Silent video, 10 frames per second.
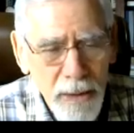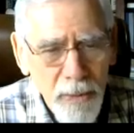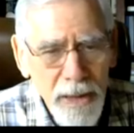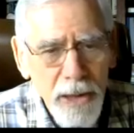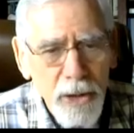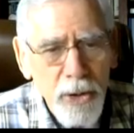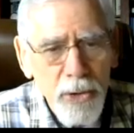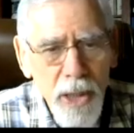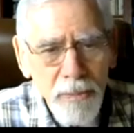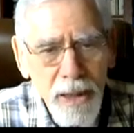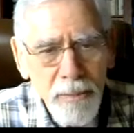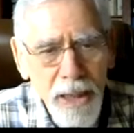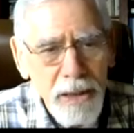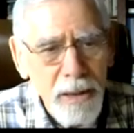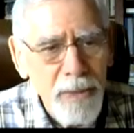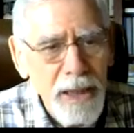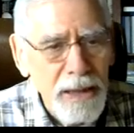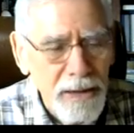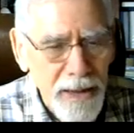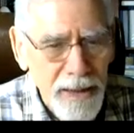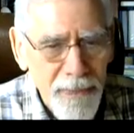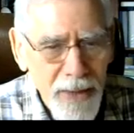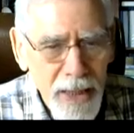We need to do something about it immediately.